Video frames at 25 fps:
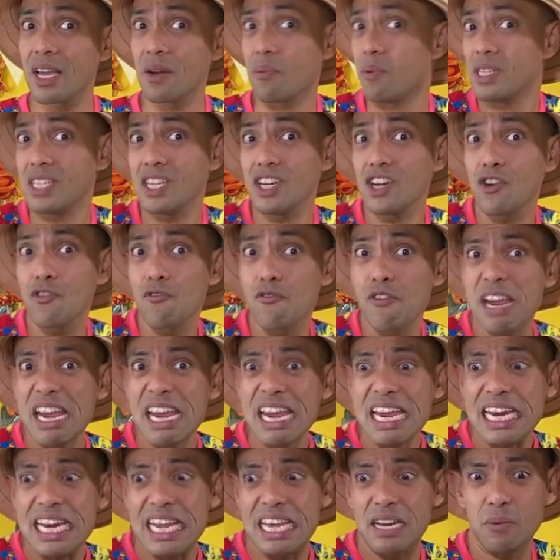It wasn't
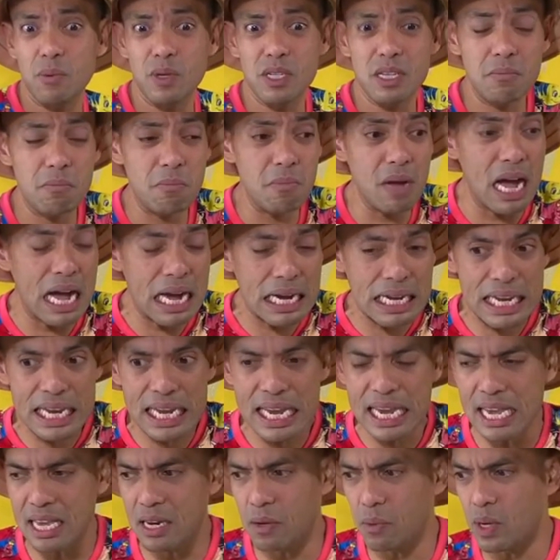green, it wasn't
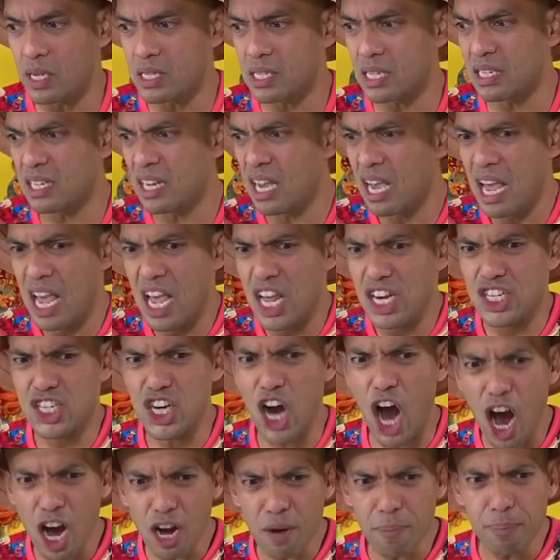murky, it wasn't
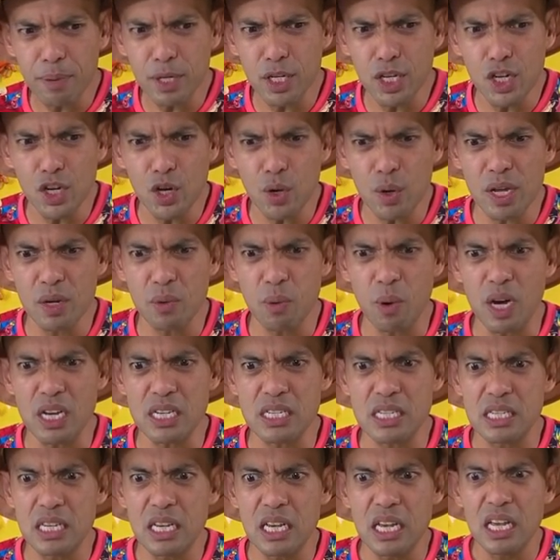dark blue, it
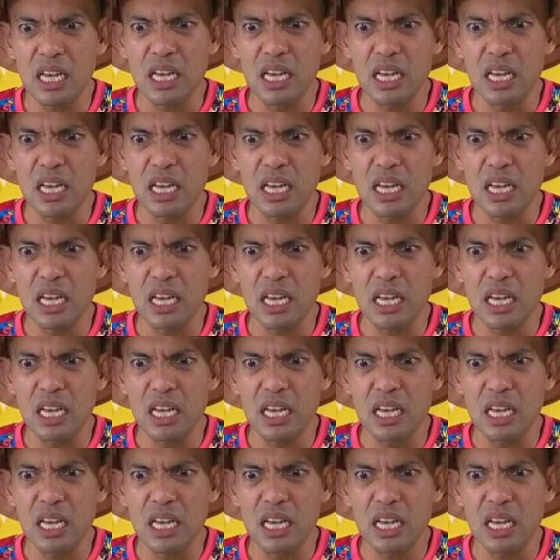was